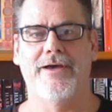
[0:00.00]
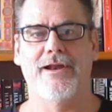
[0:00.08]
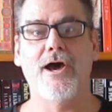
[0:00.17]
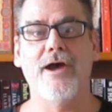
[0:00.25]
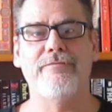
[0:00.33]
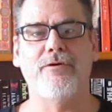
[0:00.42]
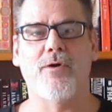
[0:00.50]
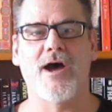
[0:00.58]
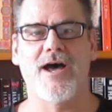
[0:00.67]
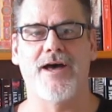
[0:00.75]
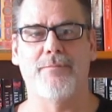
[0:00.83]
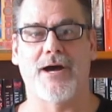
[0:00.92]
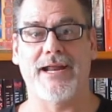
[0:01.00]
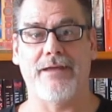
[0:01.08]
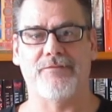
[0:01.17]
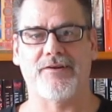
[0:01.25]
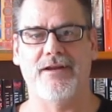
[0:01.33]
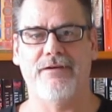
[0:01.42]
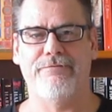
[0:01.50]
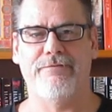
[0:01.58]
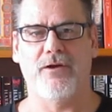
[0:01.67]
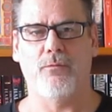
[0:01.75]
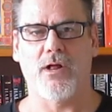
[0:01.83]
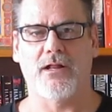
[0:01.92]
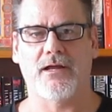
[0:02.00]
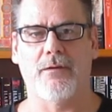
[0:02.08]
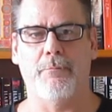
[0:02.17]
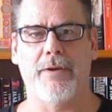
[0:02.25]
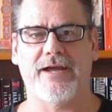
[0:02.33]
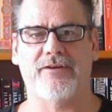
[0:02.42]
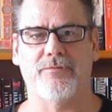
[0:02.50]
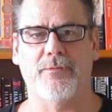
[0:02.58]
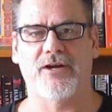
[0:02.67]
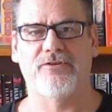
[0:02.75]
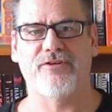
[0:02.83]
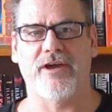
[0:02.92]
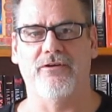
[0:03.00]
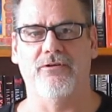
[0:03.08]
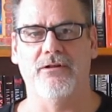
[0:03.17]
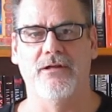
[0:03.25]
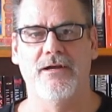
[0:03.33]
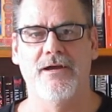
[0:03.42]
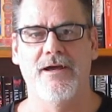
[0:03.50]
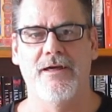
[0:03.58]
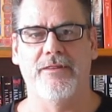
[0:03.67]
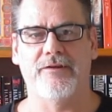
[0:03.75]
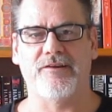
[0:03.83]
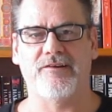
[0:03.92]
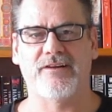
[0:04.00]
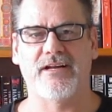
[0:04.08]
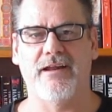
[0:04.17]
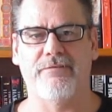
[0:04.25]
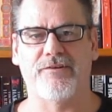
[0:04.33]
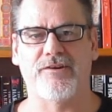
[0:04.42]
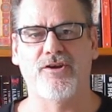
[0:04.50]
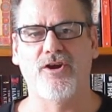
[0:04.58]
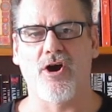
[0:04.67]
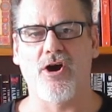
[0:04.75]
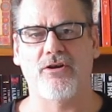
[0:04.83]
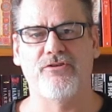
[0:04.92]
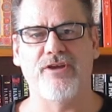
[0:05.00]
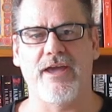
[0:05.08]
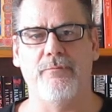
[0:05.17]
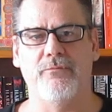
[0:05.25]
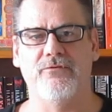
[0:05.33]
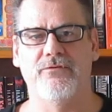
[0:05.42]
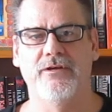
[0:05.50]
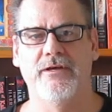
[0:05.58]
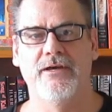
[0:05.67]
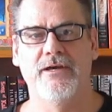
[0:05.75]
Hello everyone, my name's Cliff and welcome back to my channel. This is Cliff's Dark Gems.